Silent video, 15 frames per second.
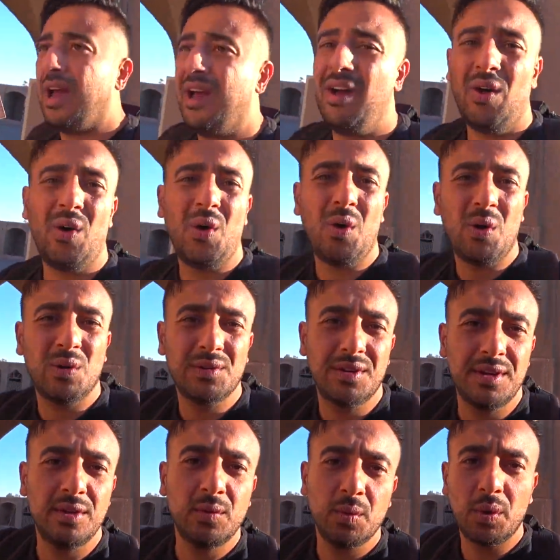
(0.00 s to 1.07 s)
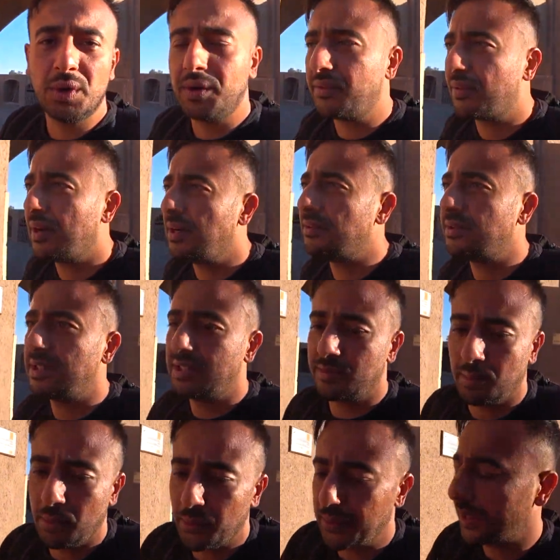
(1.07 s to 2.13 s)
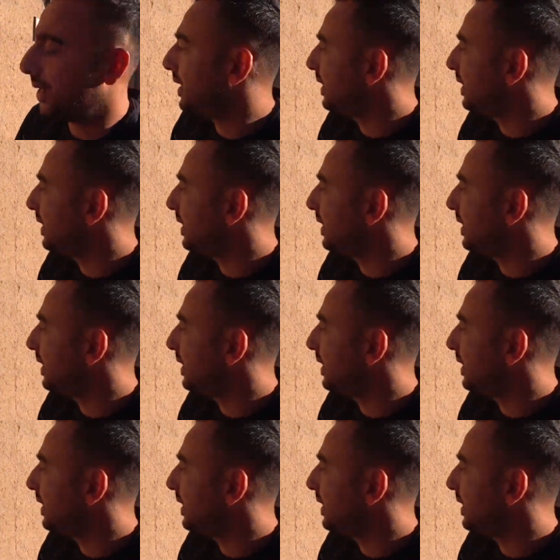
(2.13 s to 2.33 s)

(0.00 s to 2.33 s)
Holding it, walking around, exploring.